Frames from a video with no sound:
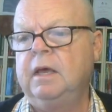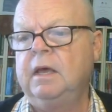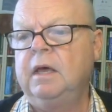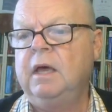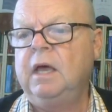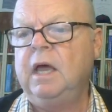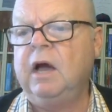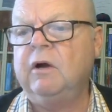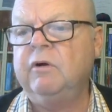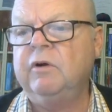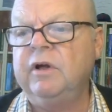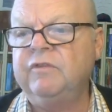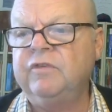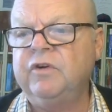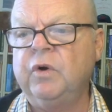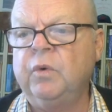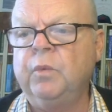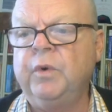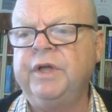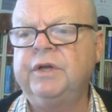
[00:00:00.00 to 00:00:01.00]

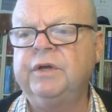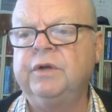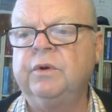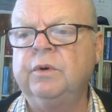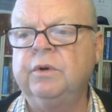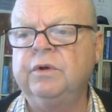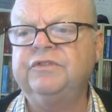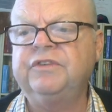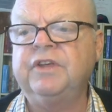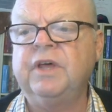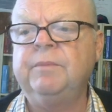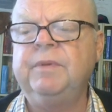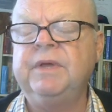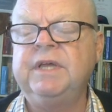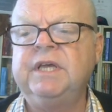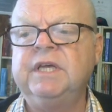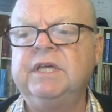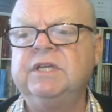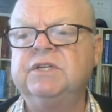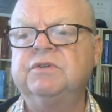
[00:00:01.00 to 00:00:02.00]
However, we can also
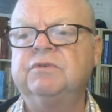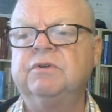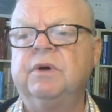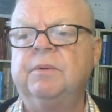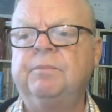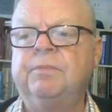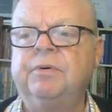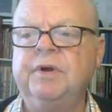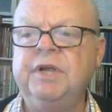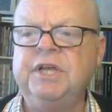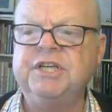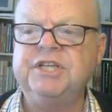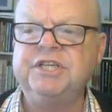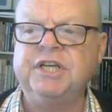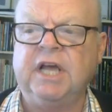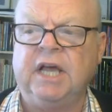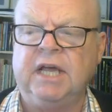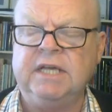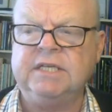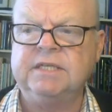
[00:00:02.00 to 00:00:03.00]
begin to
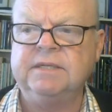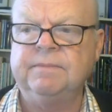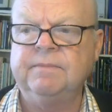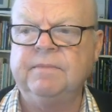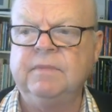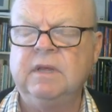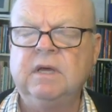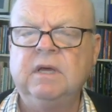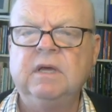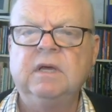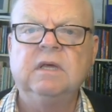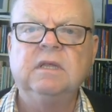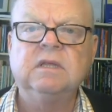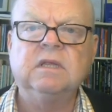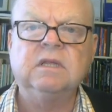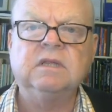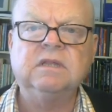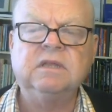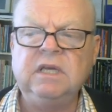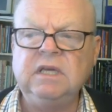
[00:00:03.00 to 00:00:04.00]
appreciate
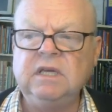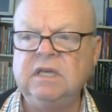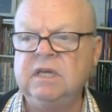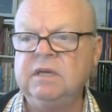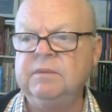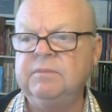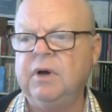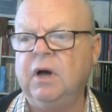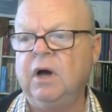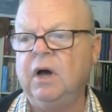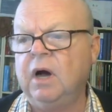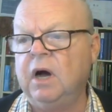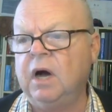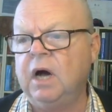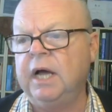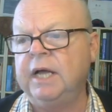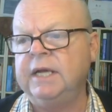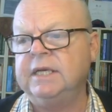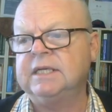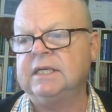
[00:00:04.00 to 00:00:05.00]
the thinking
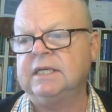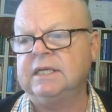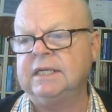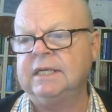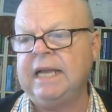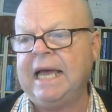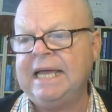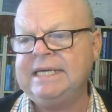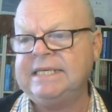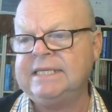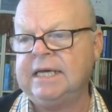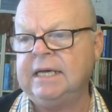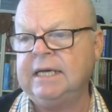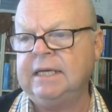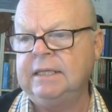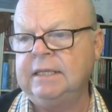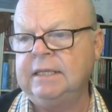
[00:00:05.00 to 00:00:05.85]
behind land,